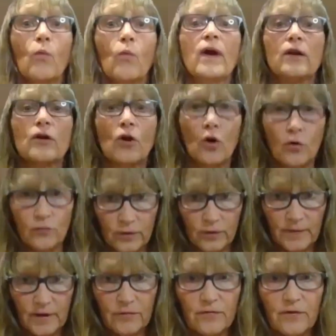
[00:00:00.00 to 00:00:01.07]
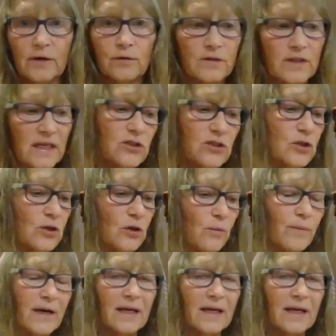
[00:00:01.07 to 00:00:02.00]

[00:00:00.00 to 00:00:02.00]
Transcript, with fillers: where to go from the foundational.